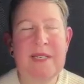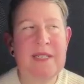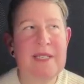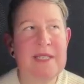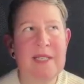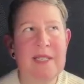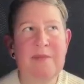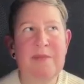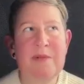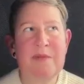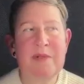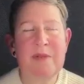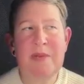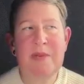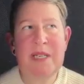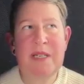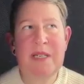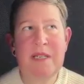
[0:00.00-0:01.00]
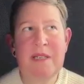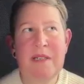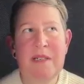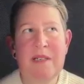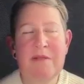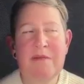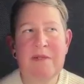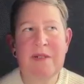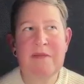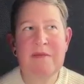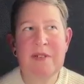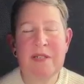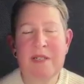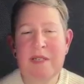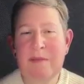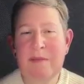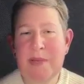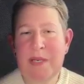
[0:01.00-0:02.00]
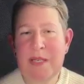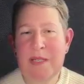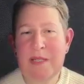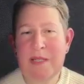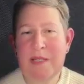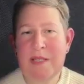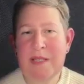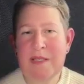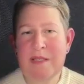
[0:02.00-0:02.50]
example would be, one of our companies